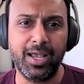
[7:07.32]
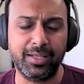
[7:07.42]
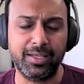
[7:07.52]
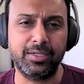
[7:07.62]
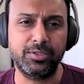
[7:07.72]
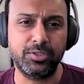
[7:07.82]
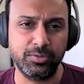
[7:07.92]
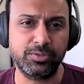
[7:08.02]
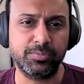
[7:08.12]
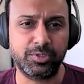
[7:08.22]
they can
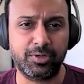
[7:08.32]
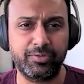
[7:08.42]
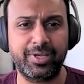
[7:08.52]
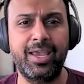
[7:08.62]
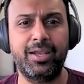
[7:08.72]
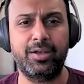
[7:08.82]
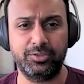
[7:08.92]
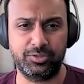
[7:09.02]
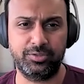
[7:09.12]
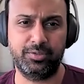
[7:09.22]
do some sort of a
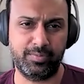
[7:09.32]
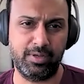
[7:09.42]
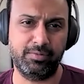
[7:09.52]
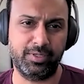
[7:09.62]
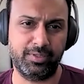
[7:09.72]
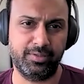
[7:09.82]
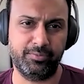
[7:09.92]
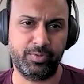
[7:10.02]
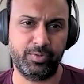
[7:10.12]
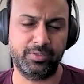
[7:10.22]
cadence around it,
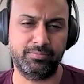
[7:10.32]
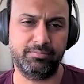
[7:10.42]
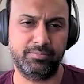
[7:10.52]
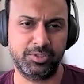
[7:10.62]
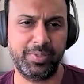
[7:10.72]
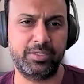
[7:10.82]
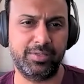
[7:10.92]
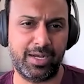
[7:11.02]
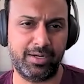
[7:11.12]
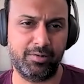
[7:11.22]
if we can speak to
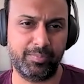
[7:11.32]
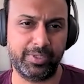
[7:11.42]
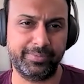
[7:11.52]
that a little bit.